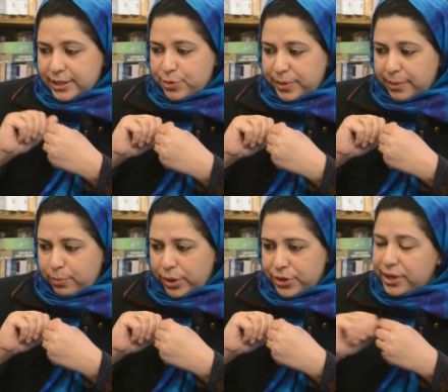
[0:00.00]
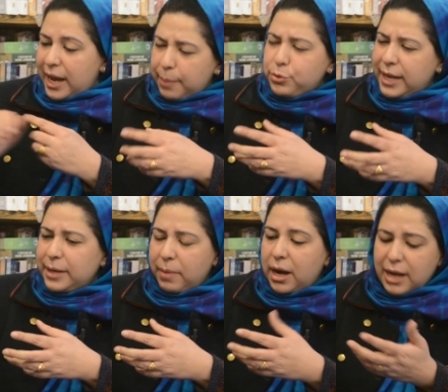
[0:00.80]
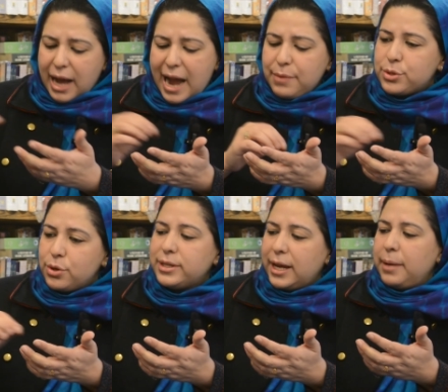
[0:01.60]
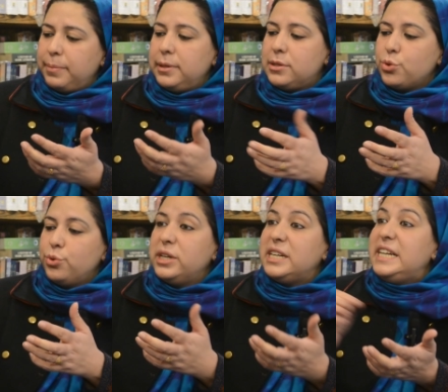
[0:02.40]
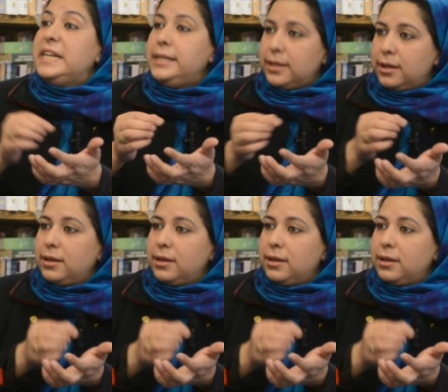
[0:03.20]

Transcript: kashmiri poetry up to that mark i was not able to read